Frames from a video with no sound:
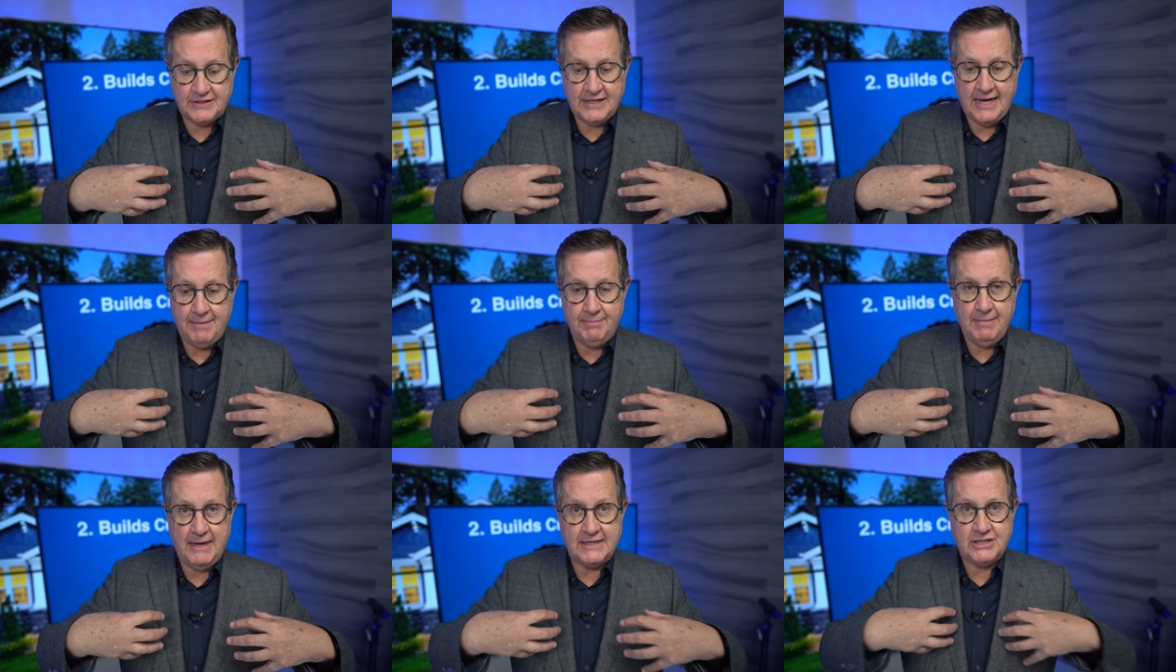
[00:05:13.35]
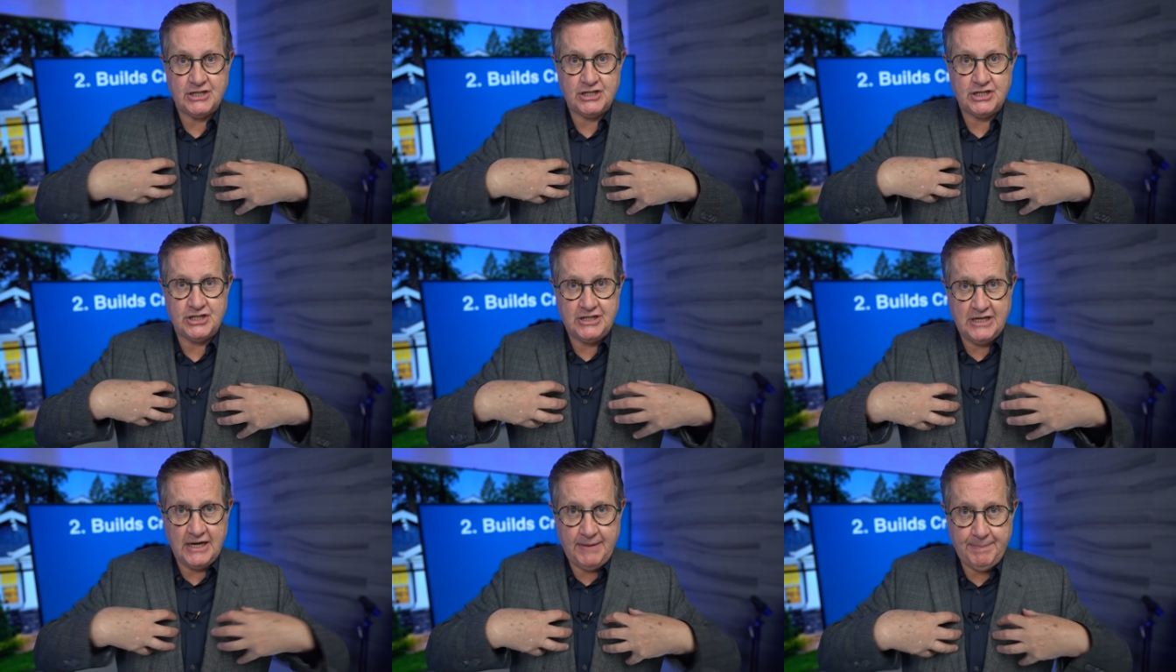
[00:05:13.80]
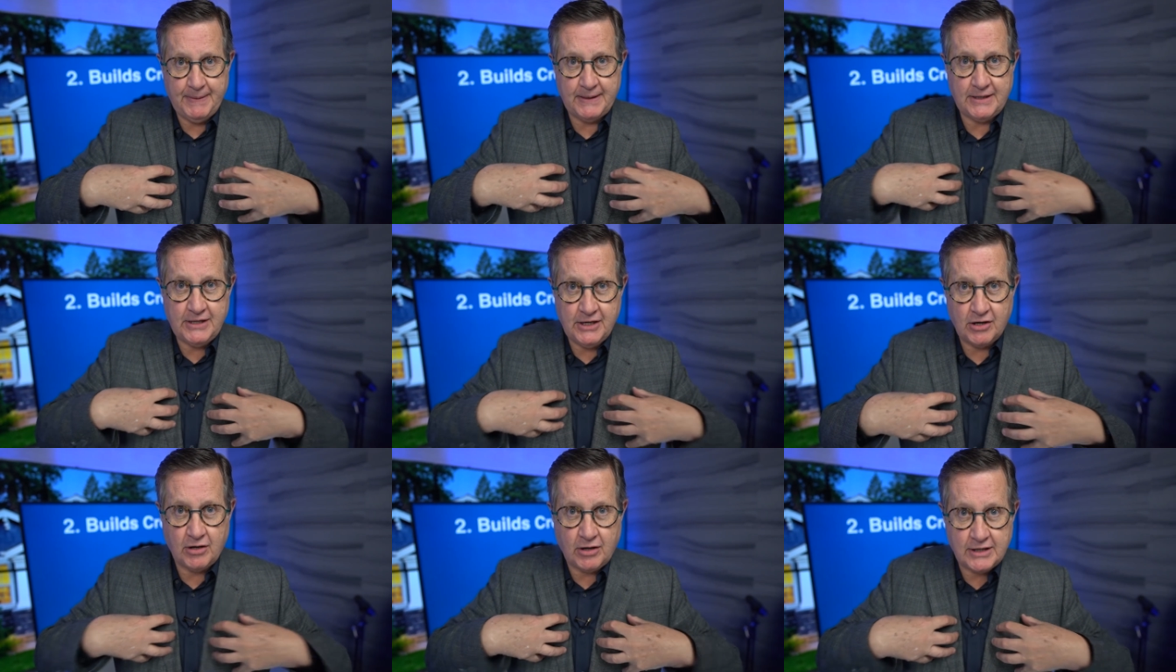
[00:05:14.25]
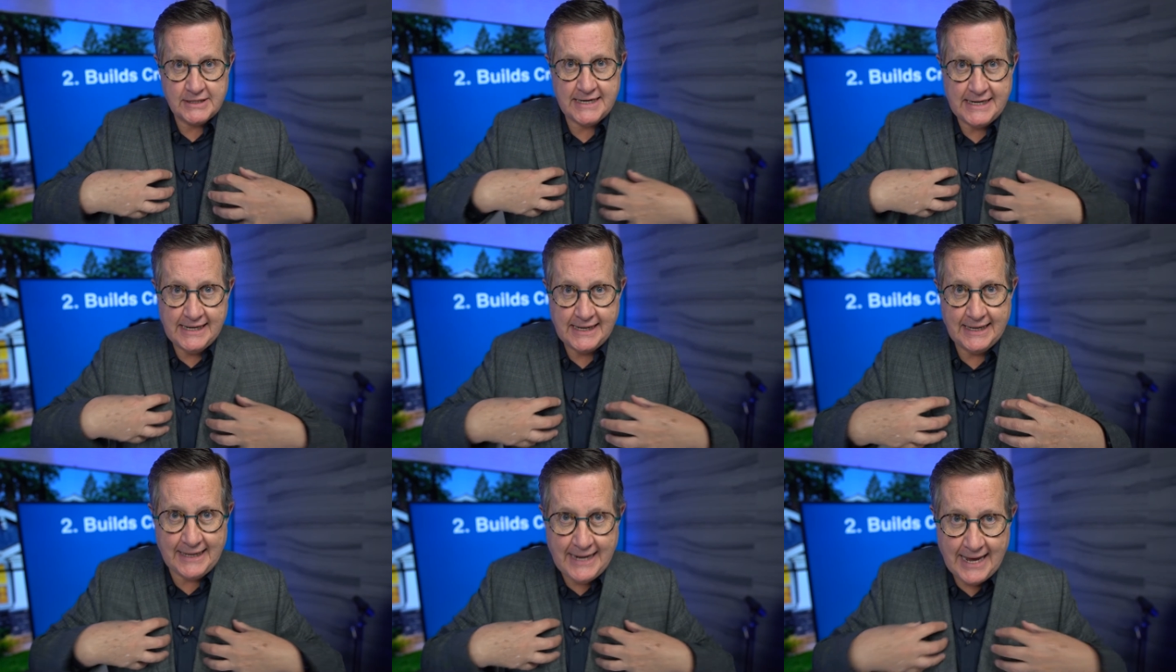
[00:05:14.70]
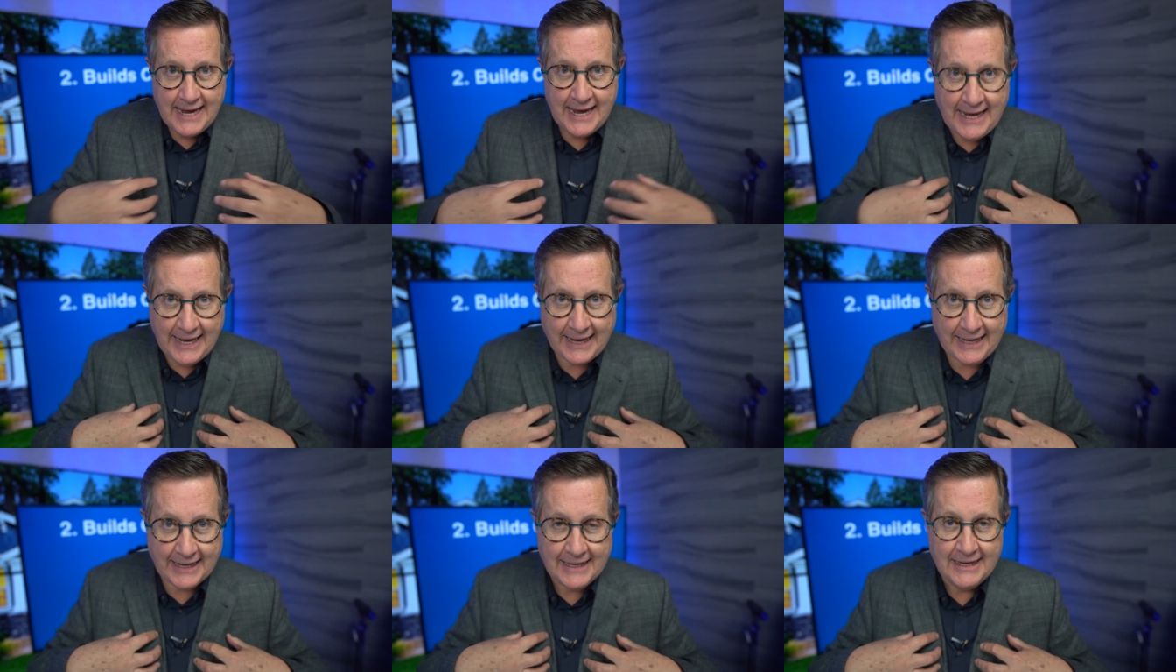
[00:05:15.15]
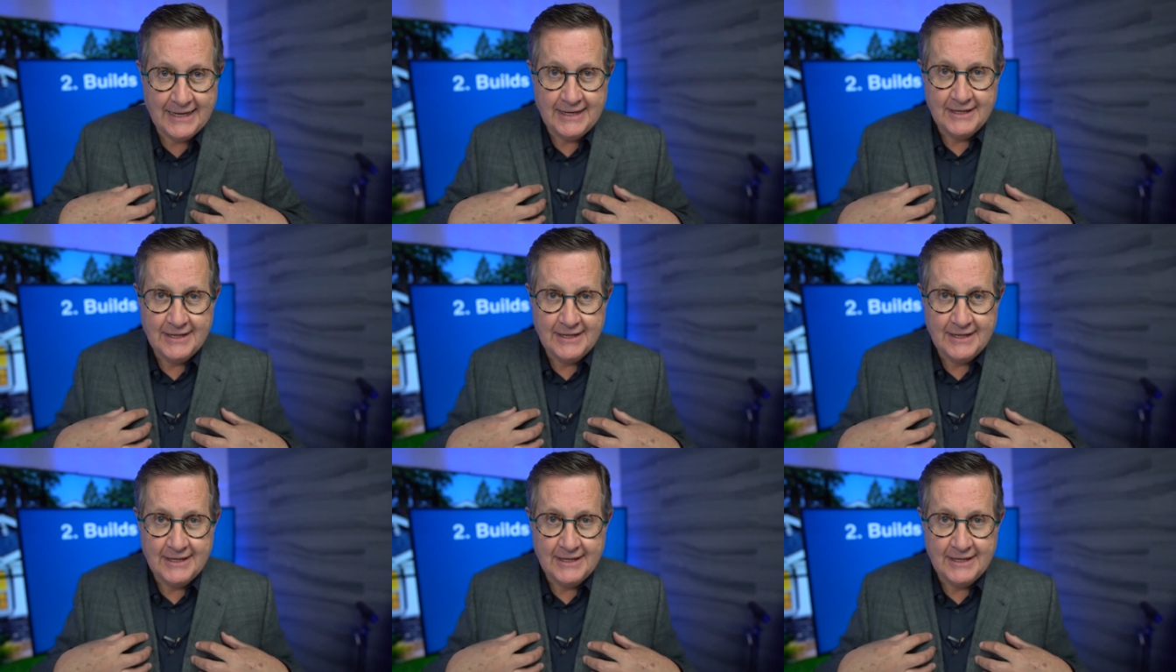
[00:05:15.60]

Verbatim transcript: that message deep into your DNA.